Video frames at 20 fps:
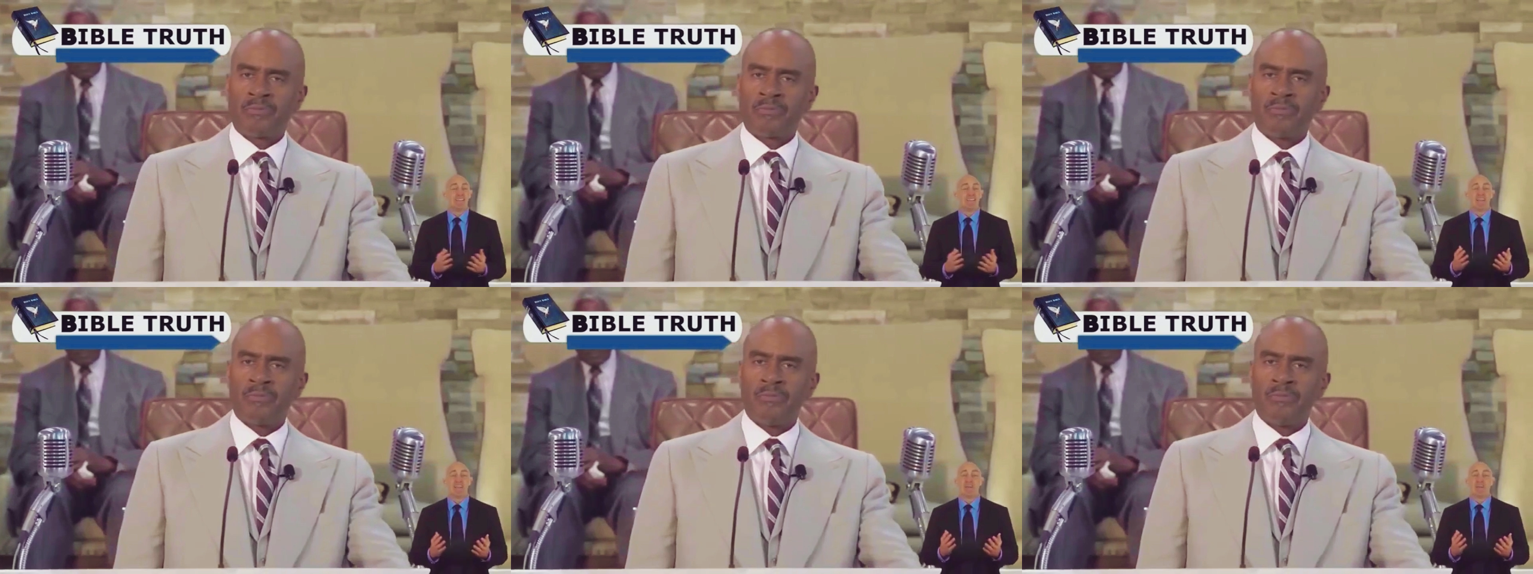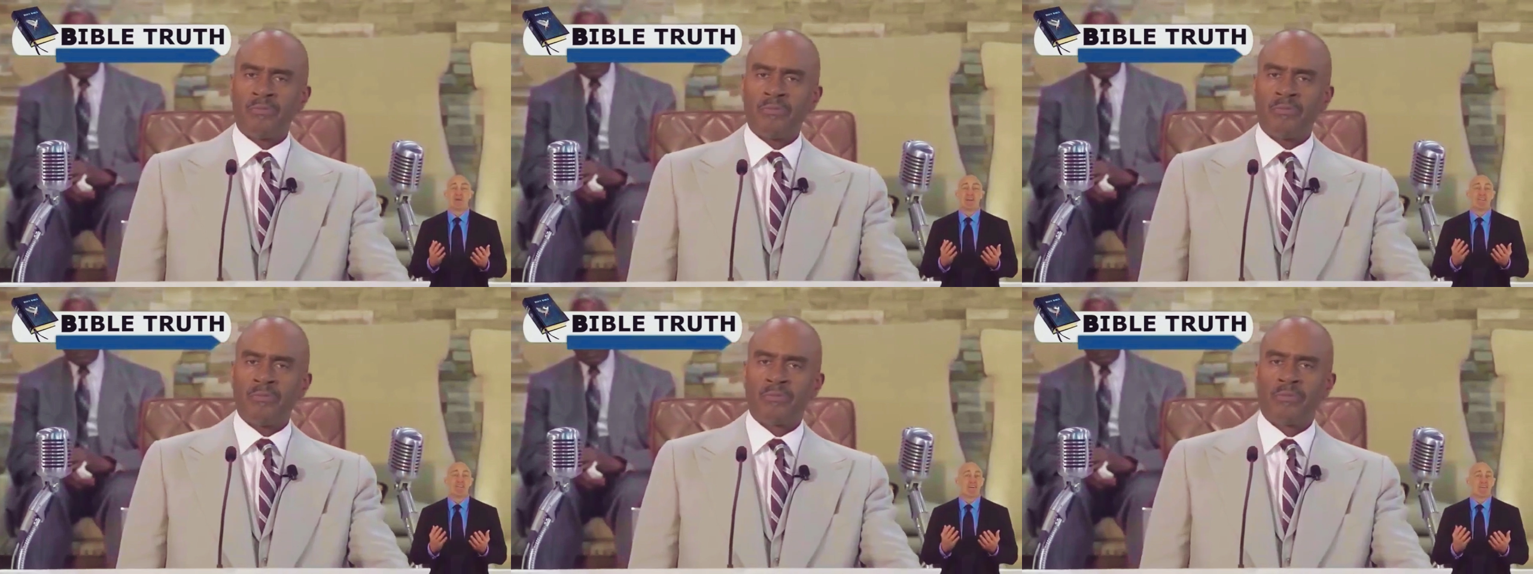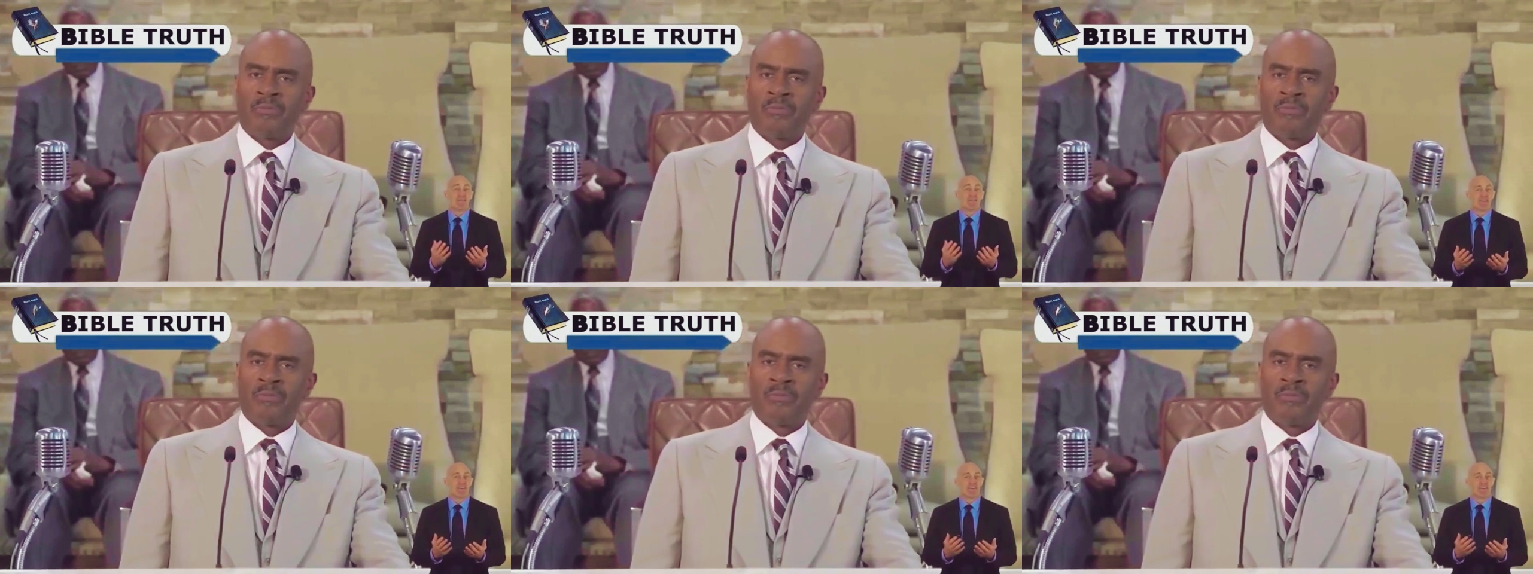
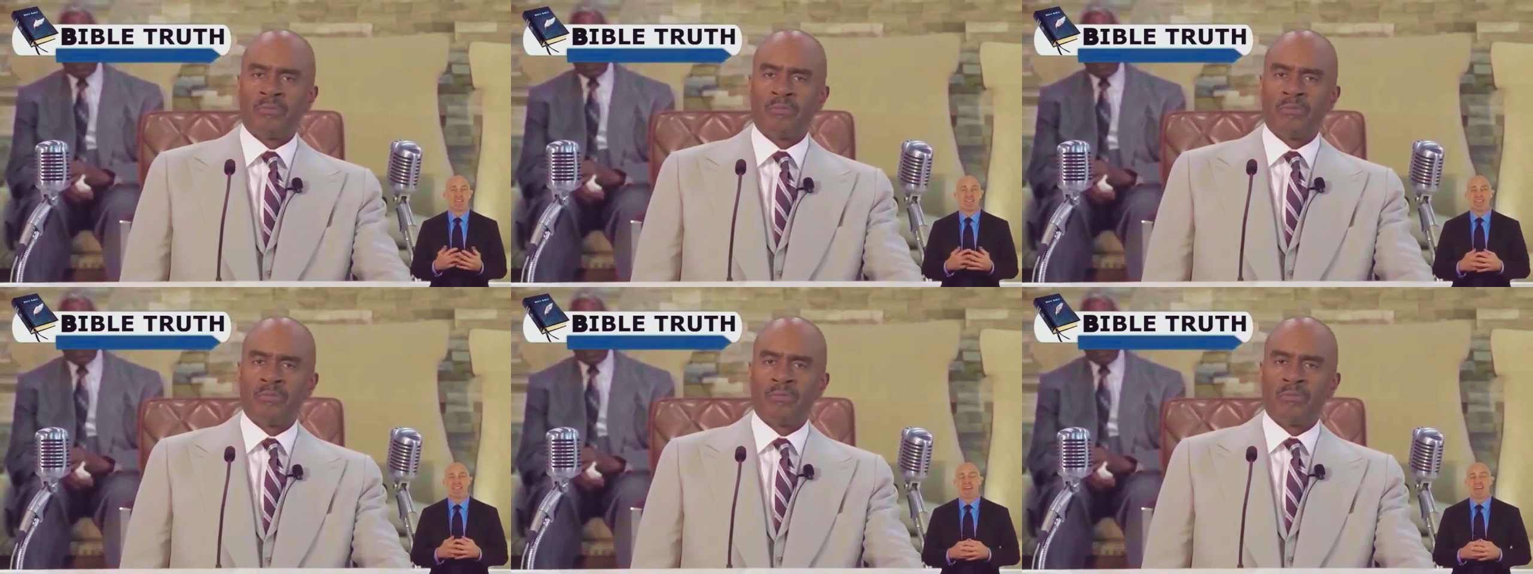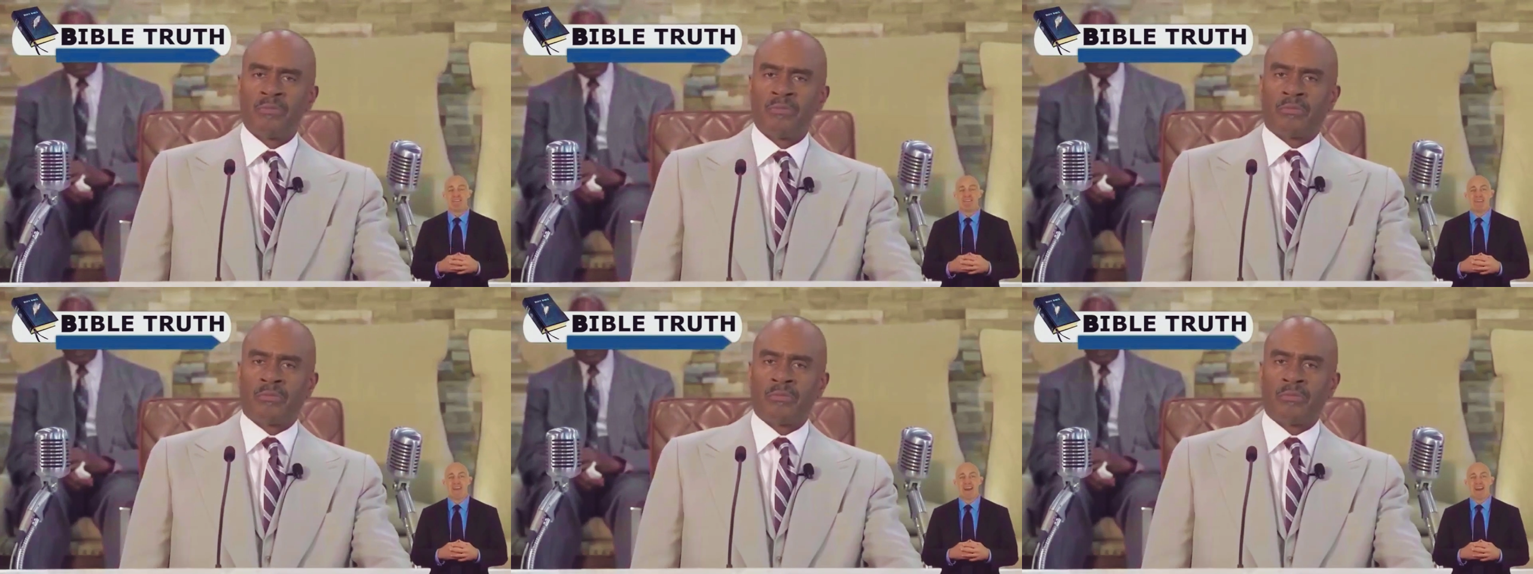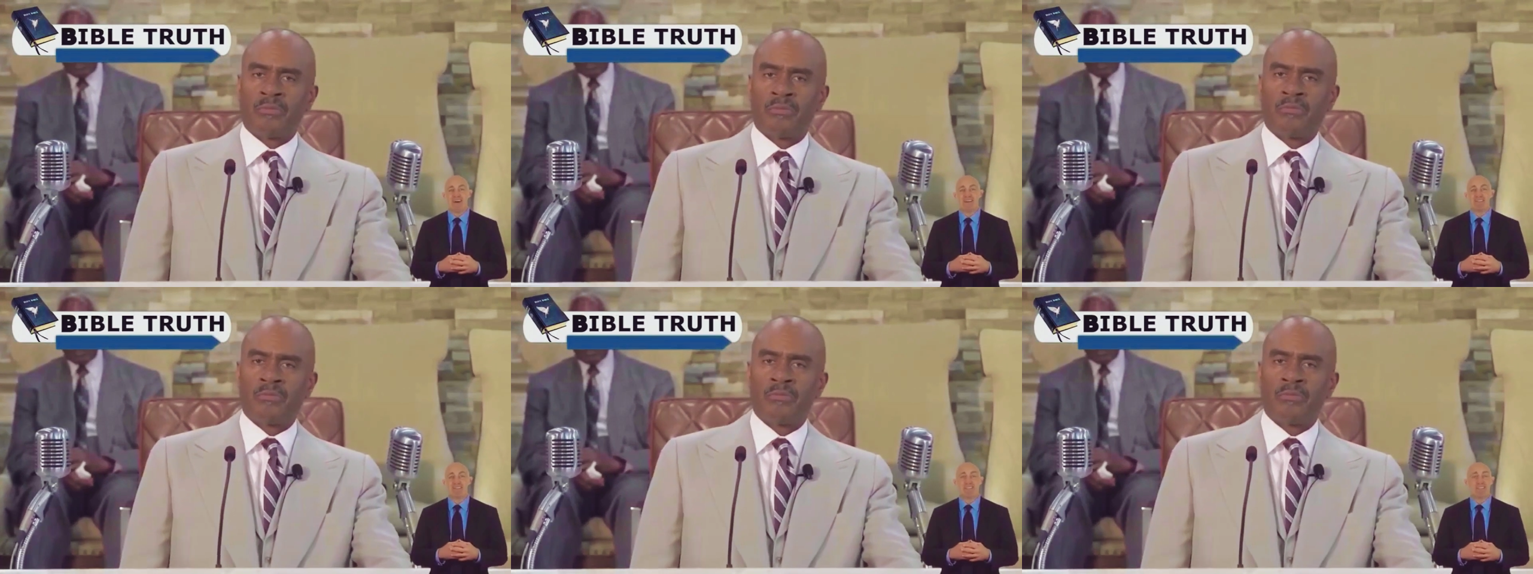
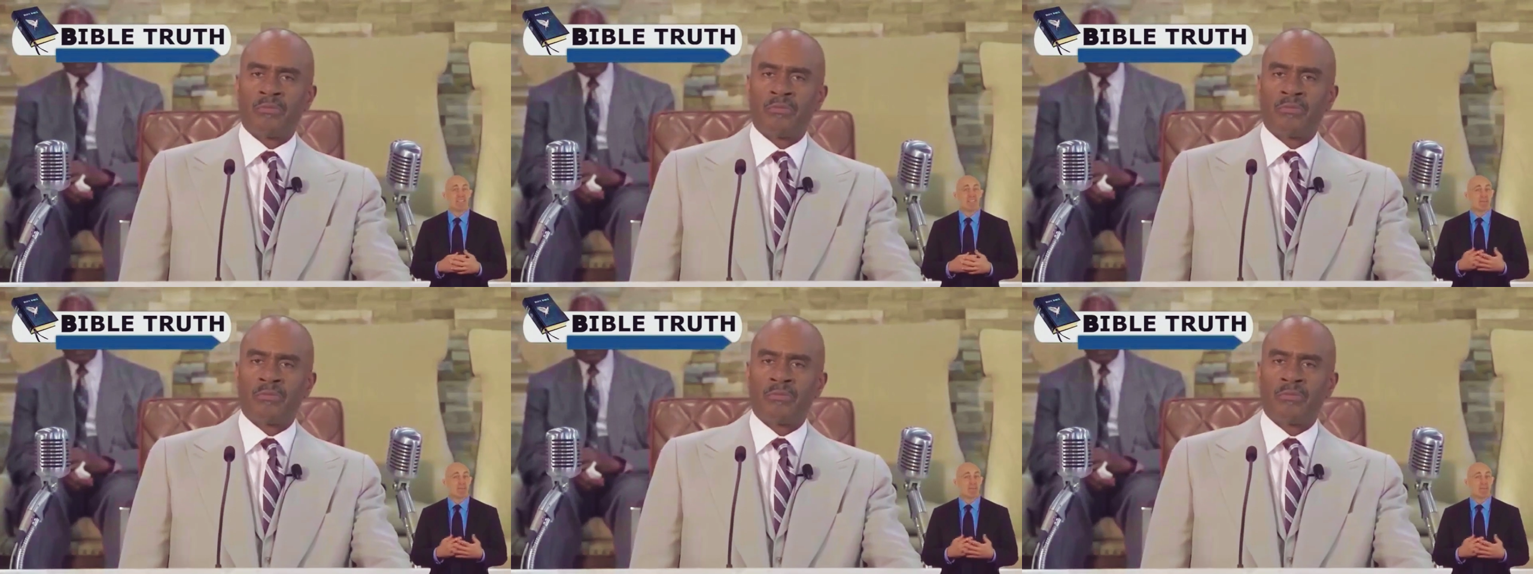(no one is talking)